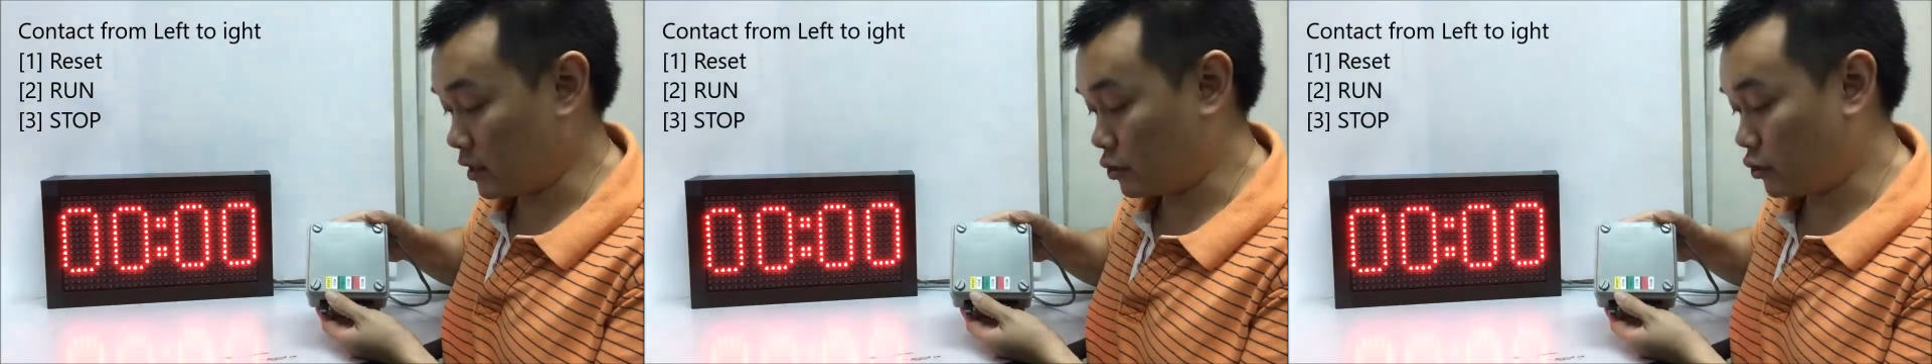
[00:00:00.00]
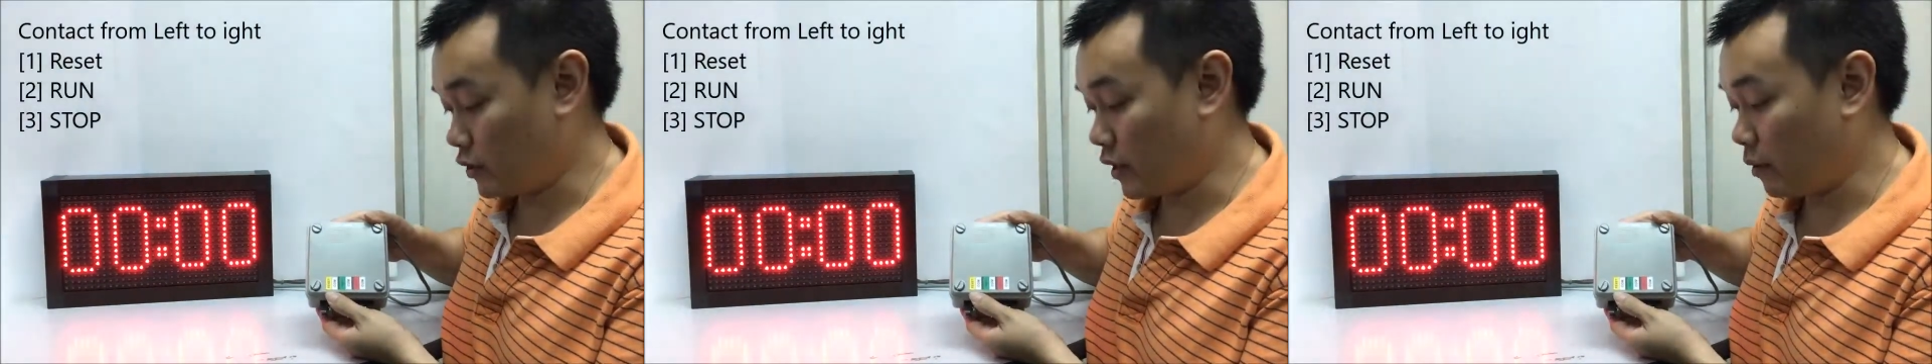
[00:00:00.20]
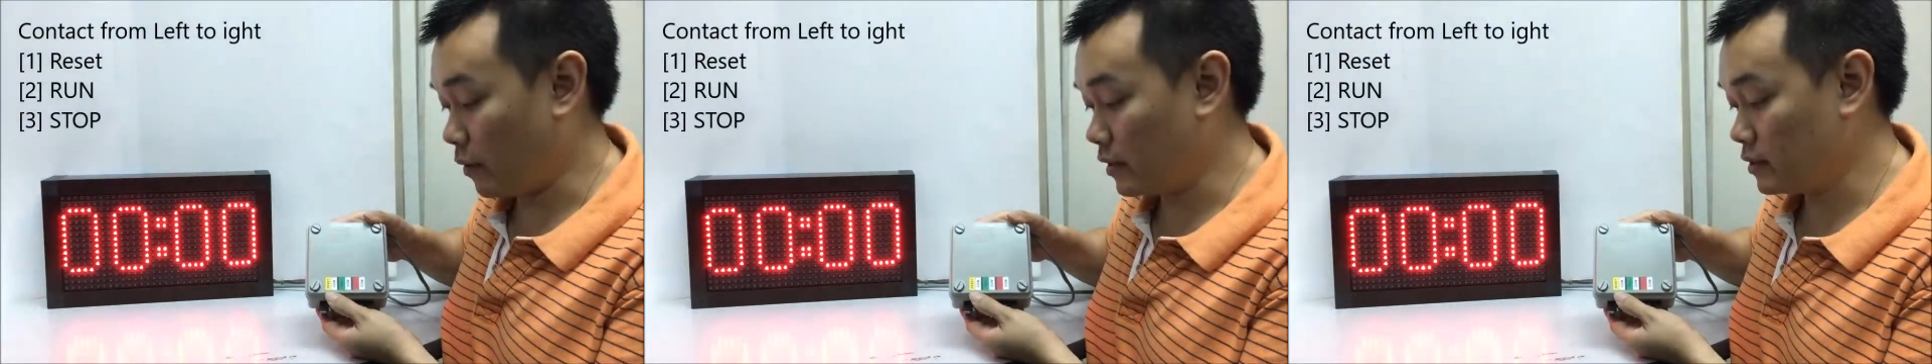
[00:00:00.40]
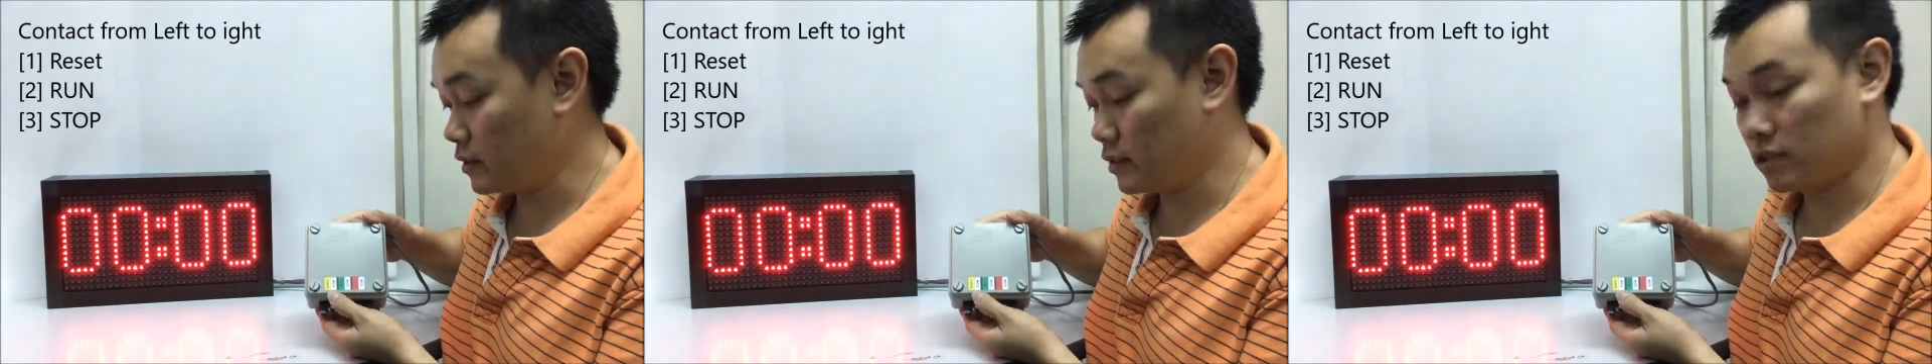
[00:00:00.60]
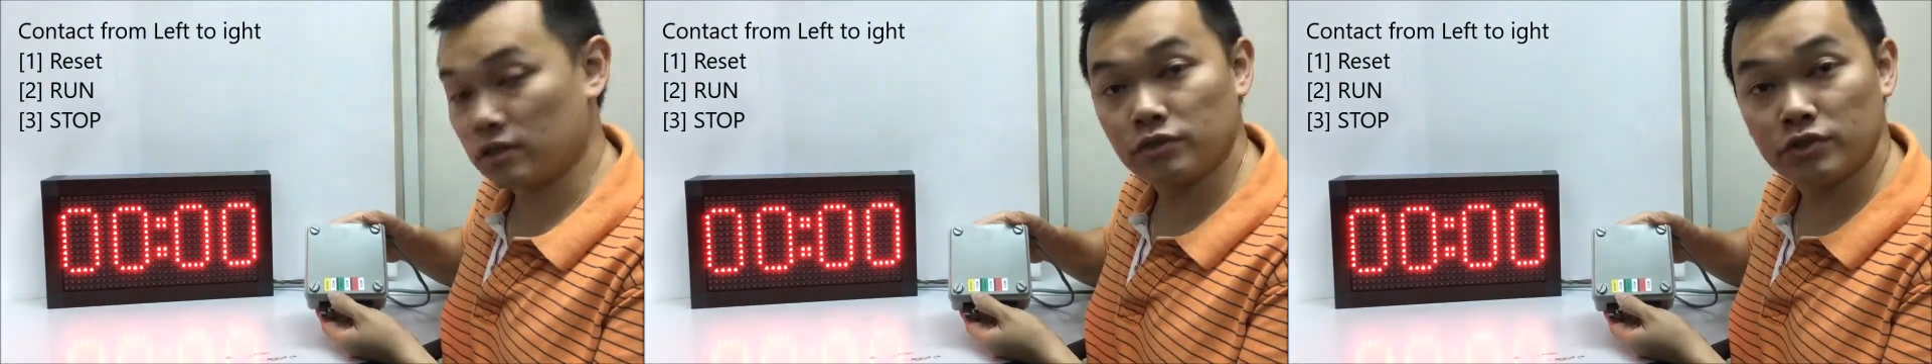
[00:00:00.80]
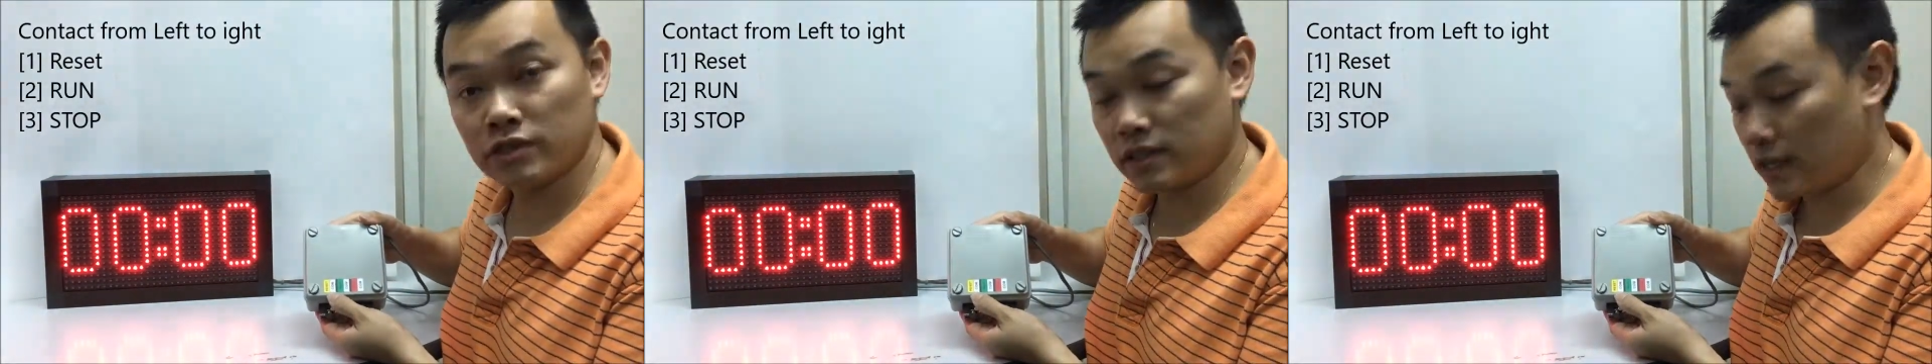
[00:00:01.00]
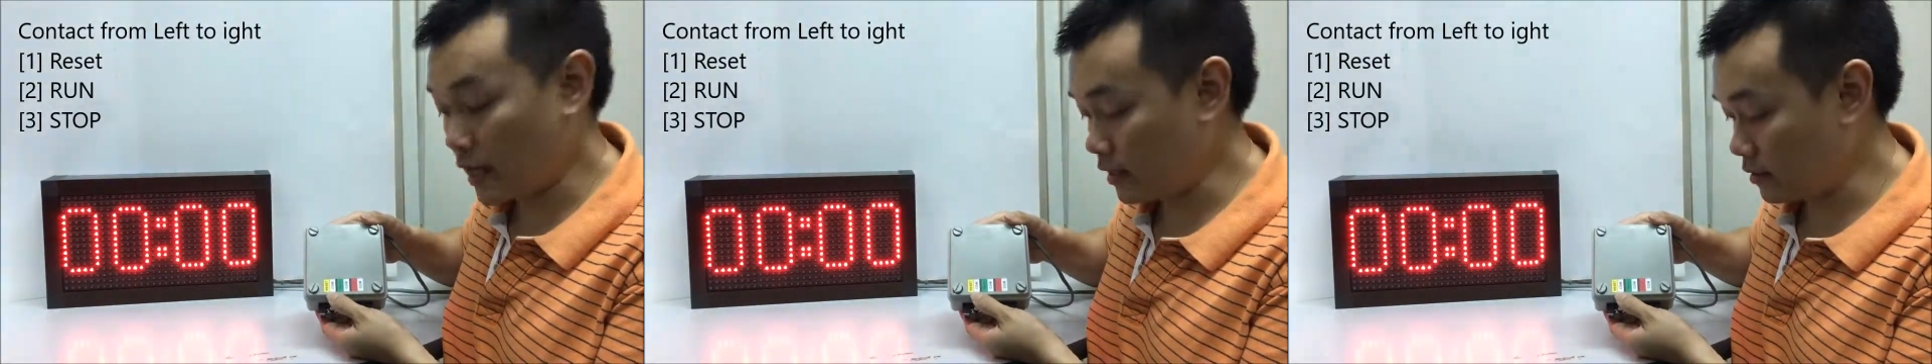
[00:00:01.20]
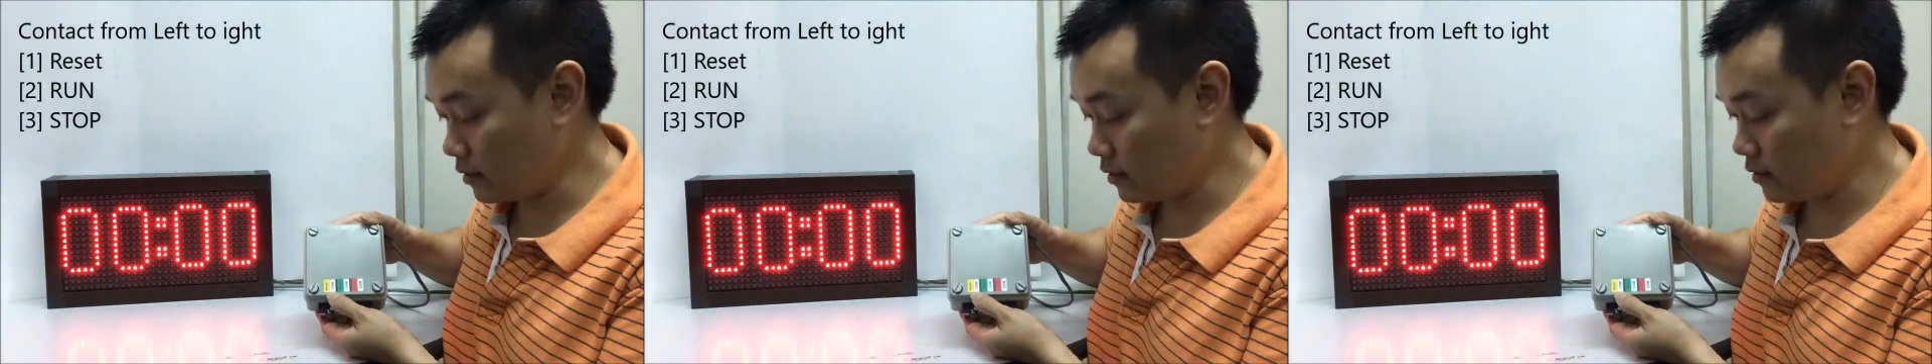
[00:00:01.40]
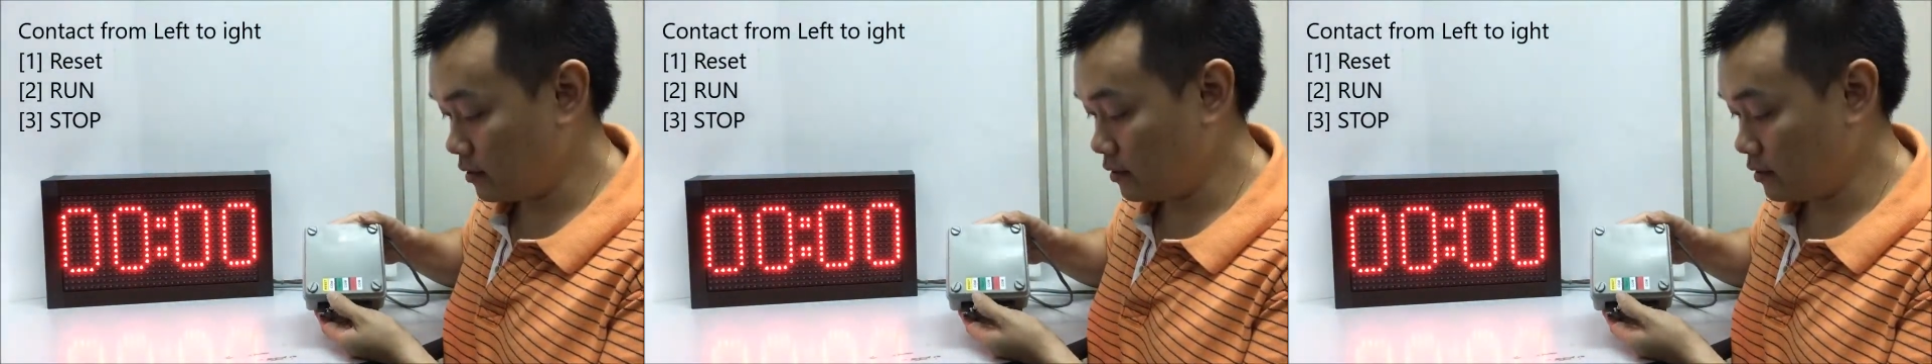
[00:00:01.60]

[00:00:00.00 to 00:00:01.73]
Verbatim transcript: the trigger one, is the reset.